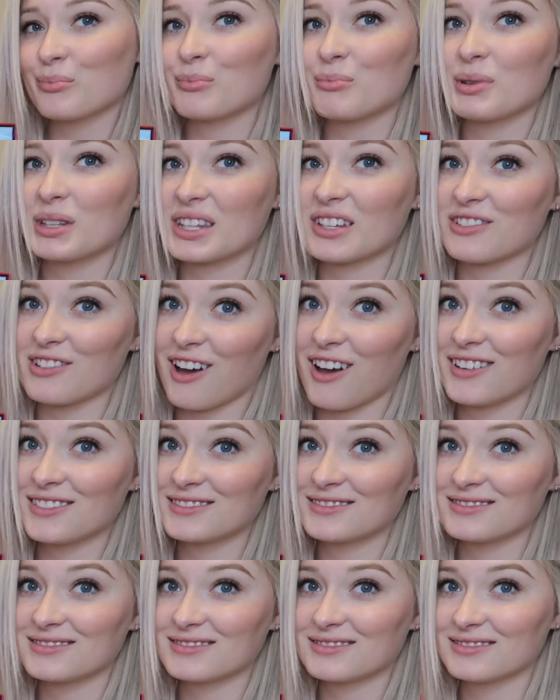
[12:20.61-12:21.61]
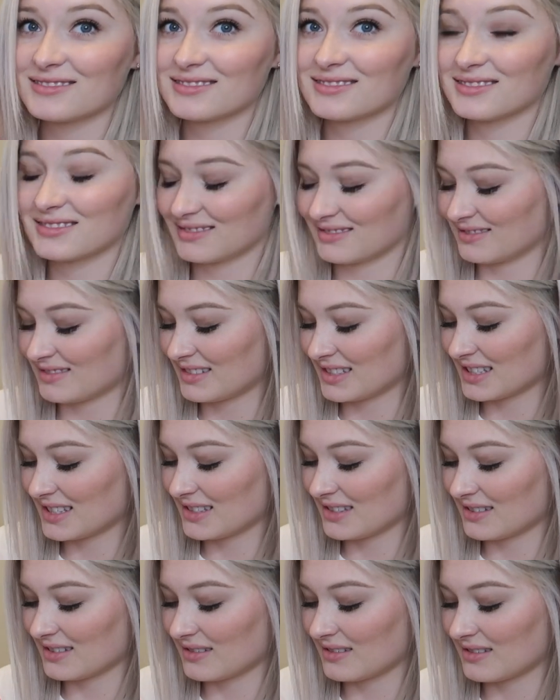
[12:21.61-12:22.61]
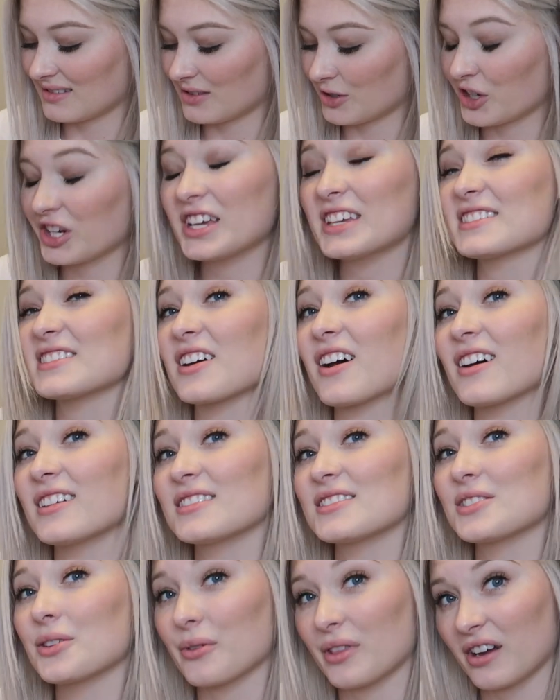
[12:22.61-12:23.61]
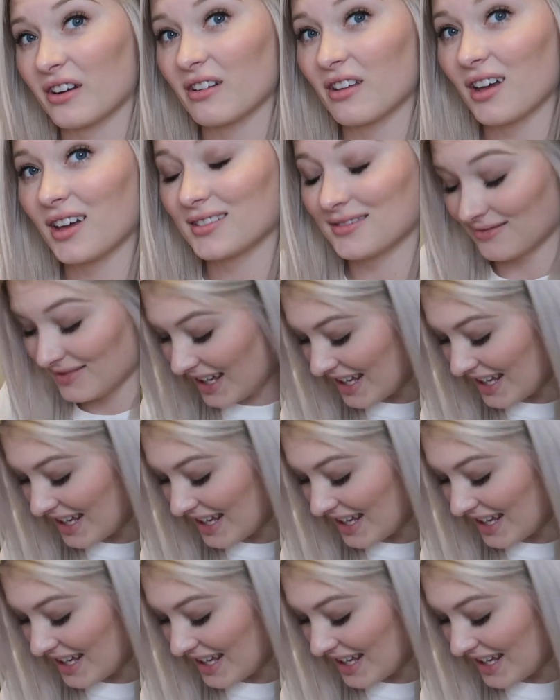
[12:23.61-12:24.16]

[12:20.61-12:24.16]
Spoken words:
but they're not, or he's not, so they're not.